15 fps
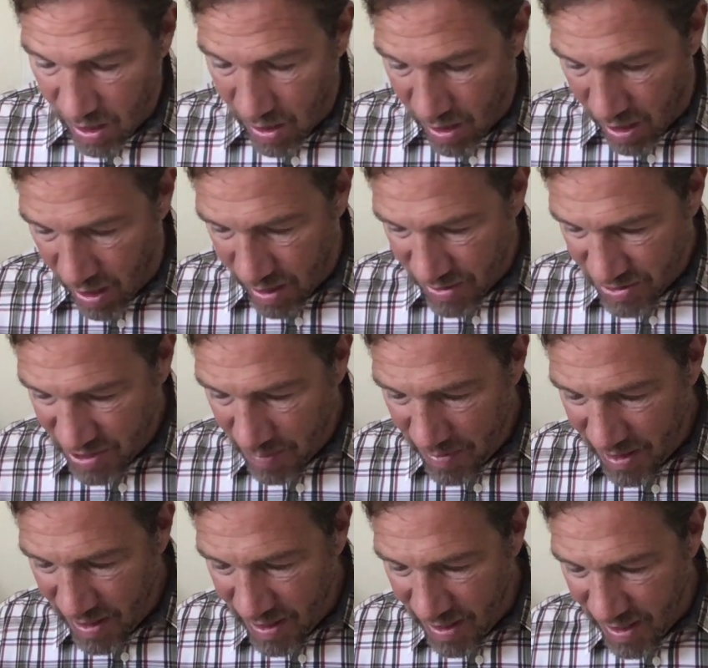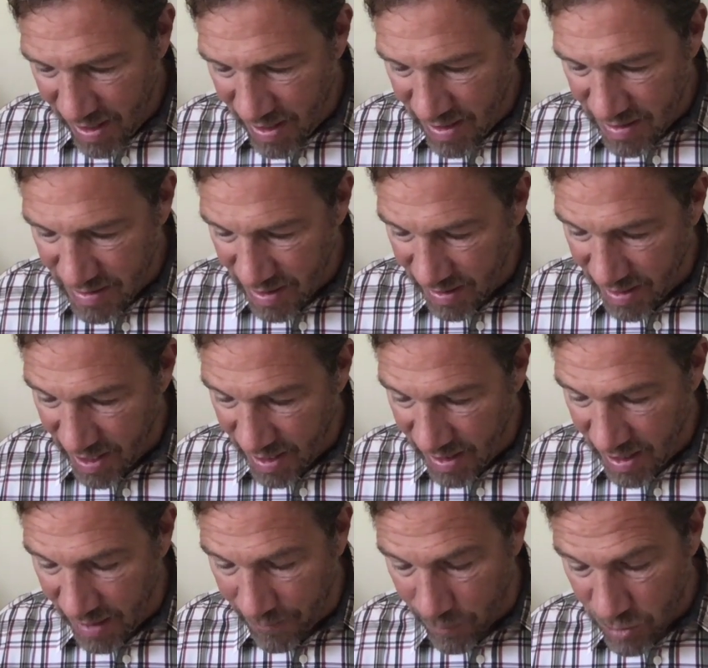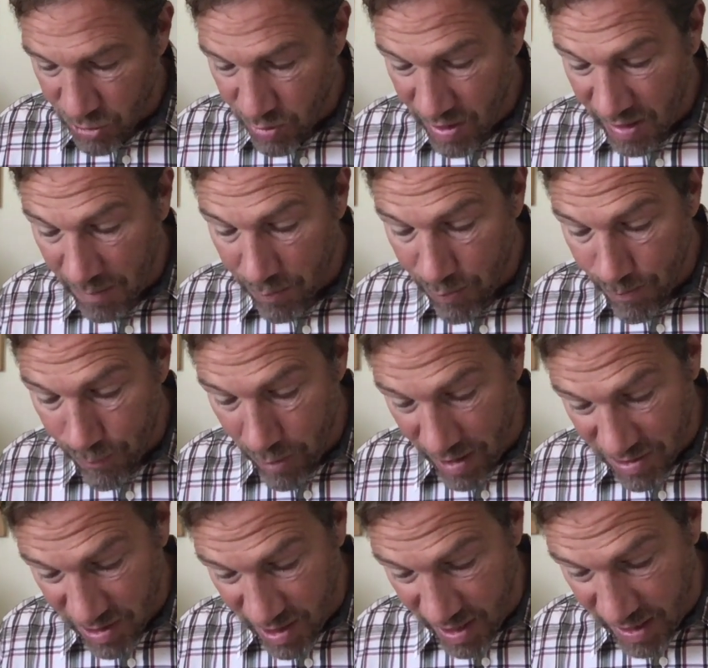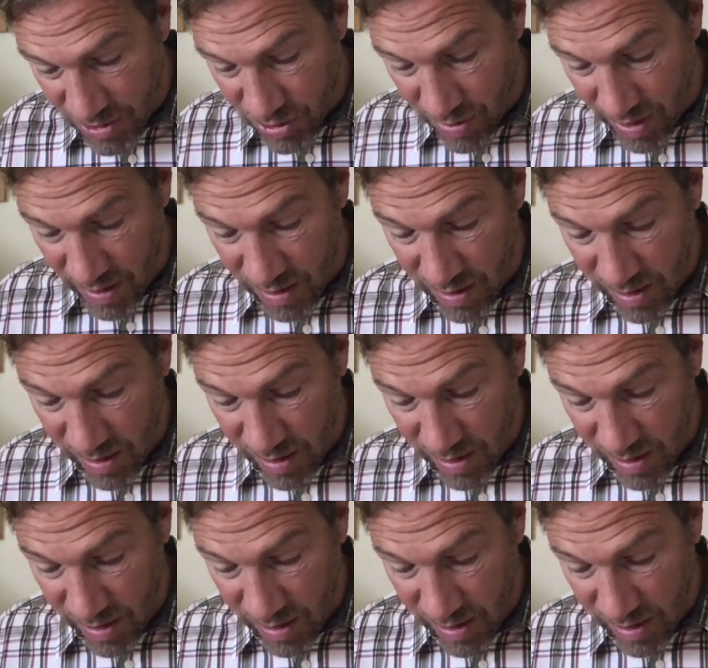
CBD is a candidate for treating breast cancer and